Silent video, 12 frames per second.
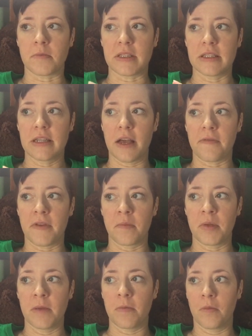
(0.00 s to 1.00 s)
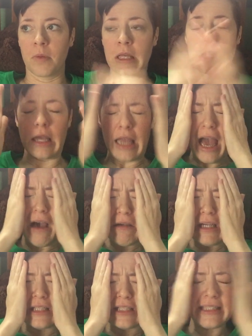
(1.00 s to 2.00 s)
stuff and people being like, how
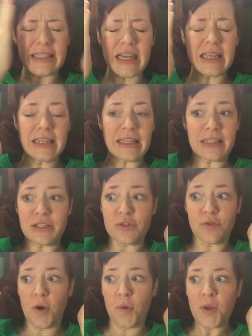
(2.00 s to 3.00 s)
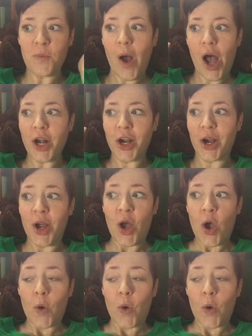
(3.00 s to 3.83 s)
can succulents grow in water